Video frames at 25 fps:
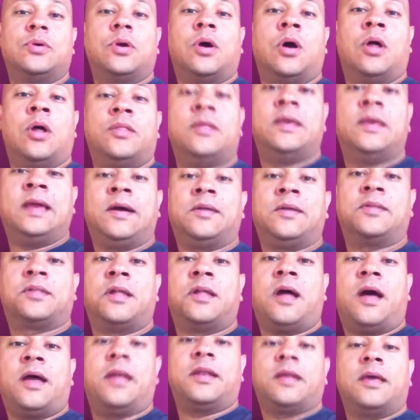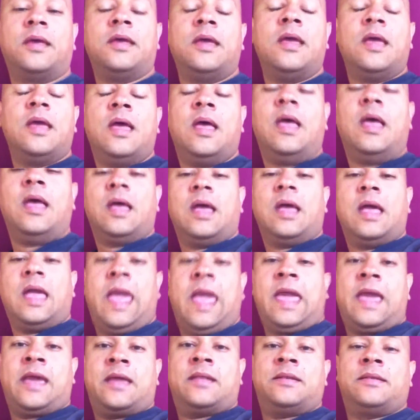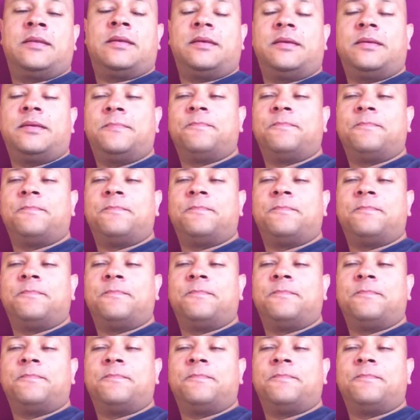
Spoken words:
on the outside. And